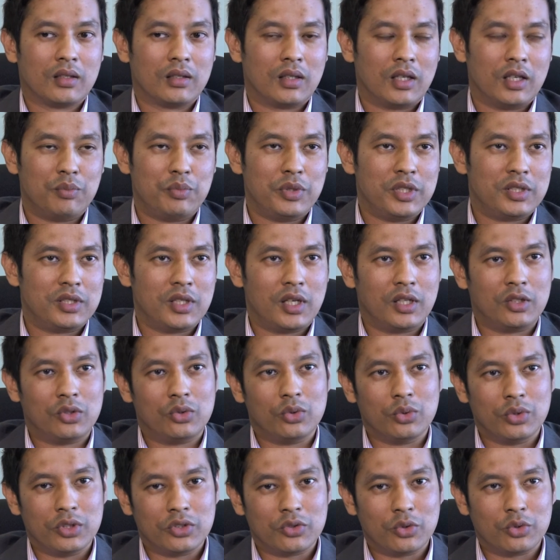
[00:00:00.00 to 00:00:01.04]

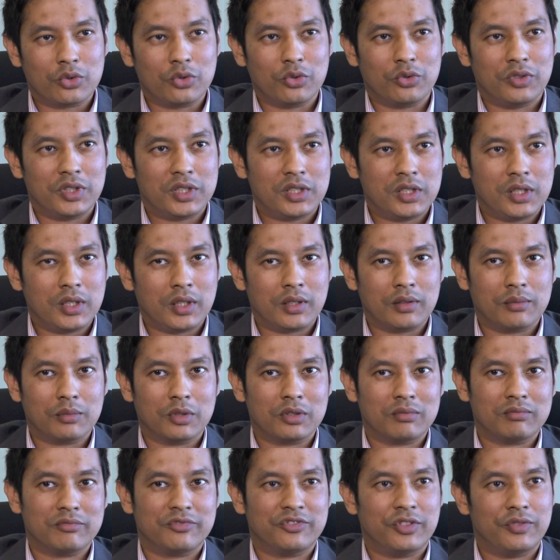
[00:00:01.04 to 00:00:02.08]
APCN2 is also reaching
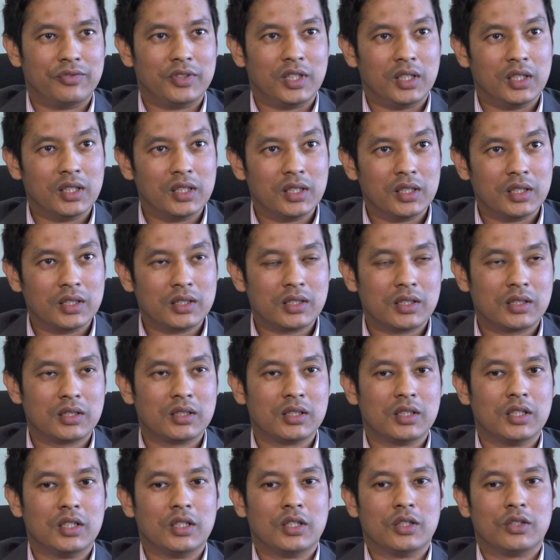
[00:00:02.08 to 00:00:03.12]
about 15 years.
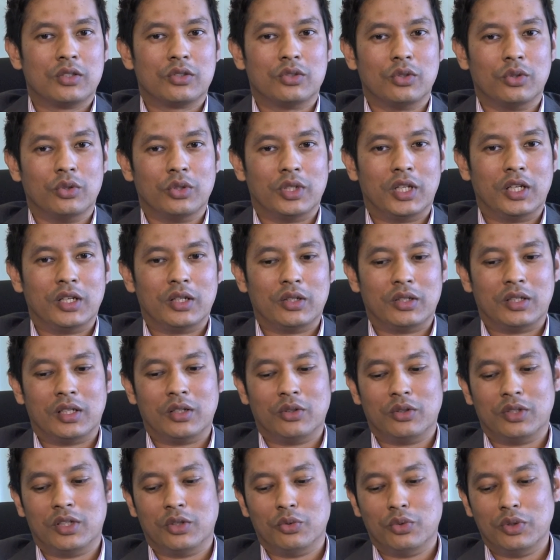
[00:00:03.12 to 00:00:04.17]
So
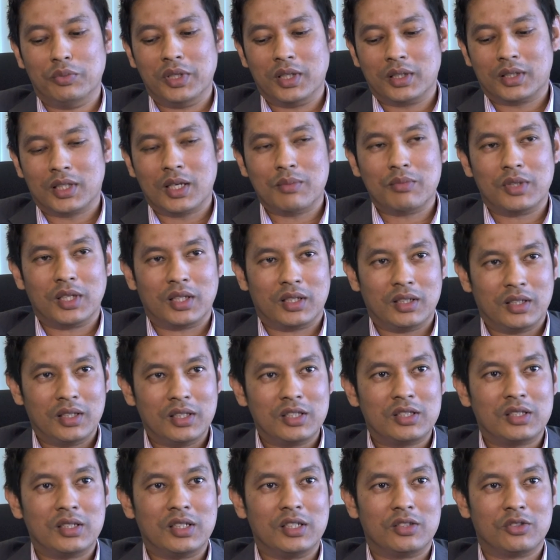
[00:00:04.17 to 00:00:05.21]
there will be a time that
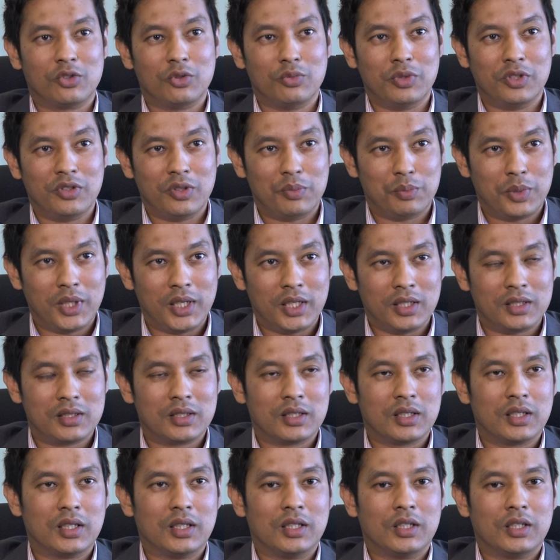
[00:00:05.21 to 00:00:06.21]
this needs to be replaced.